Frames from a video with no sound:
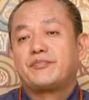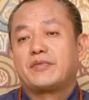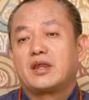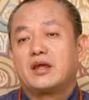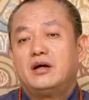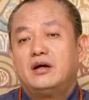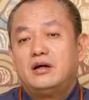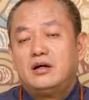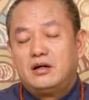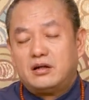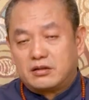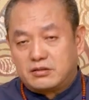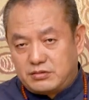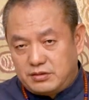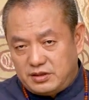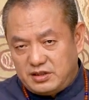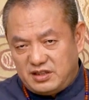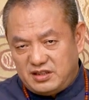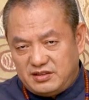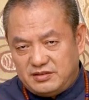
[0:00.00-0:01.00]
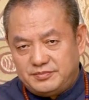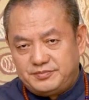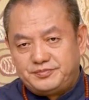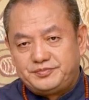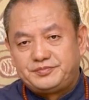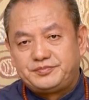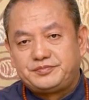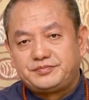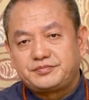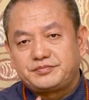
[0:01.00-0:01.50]
will remain
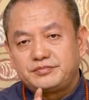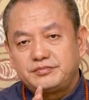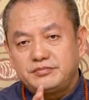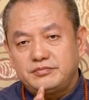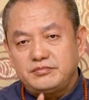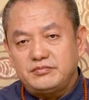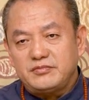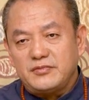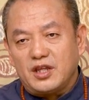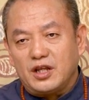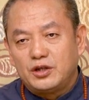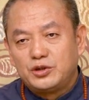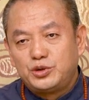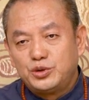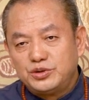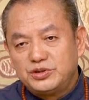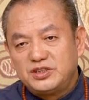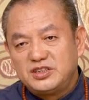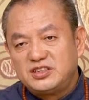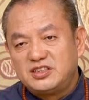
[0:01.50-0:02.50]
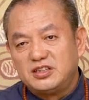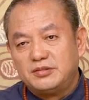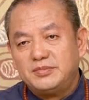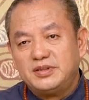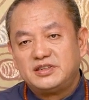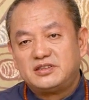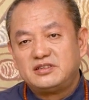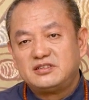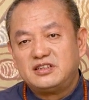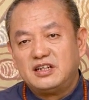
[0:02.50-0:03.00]
empty in the future. He took it
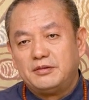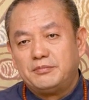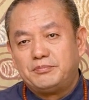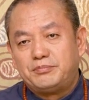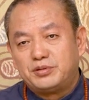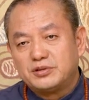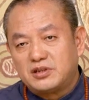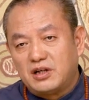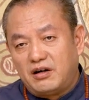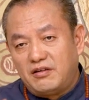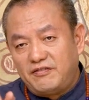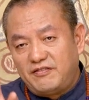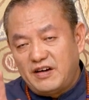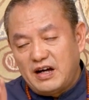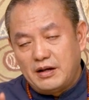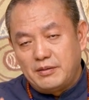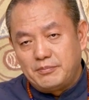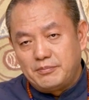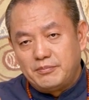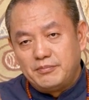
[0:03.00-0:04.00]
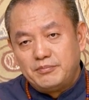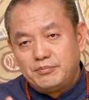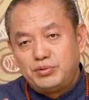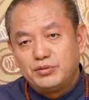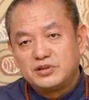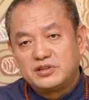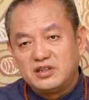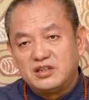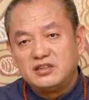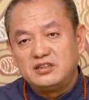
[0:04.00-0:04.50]
away in advance,
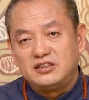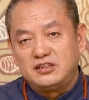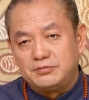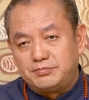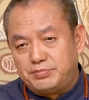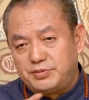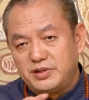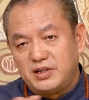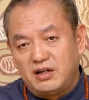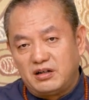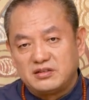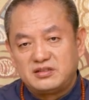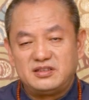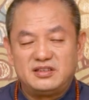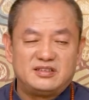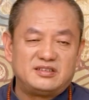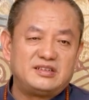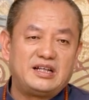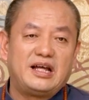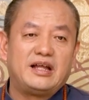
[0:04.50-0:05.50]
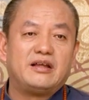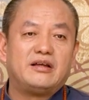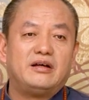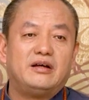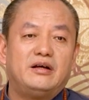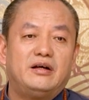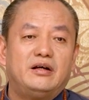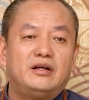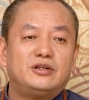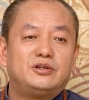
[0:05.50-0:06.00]
that's why it's so
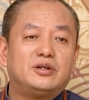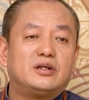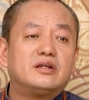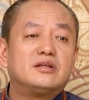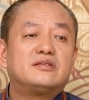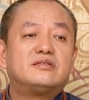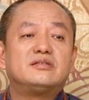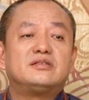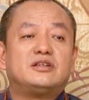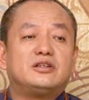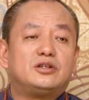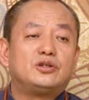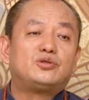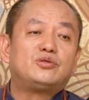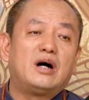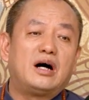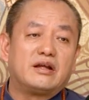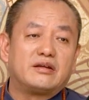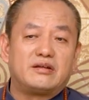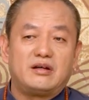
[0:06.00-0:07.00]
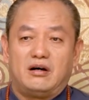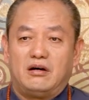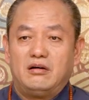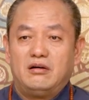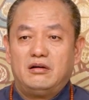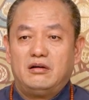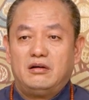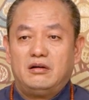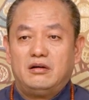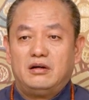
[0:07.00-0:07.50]
painful. So don't borrow
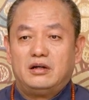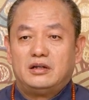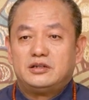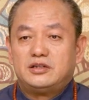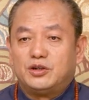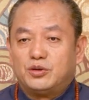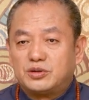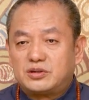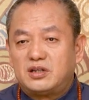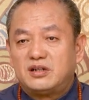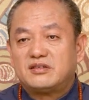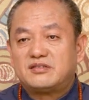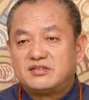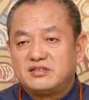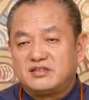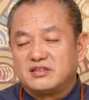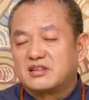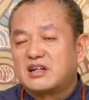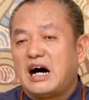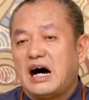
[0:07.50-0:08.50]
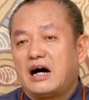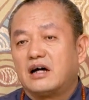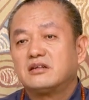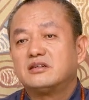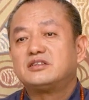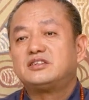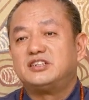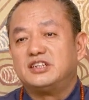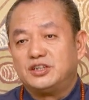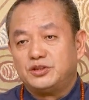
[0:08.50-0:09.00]
money from your siblings
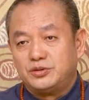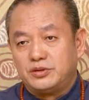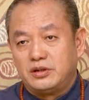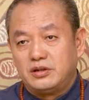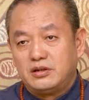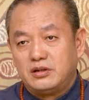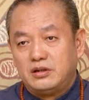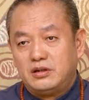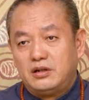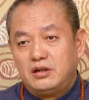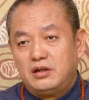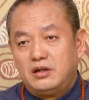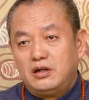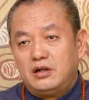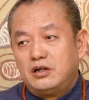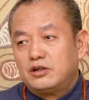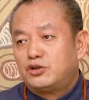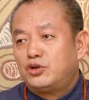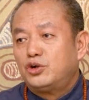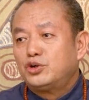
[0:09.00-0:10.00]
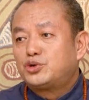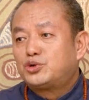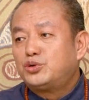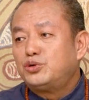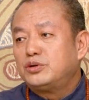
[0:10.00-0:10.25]
unless you've run out of options.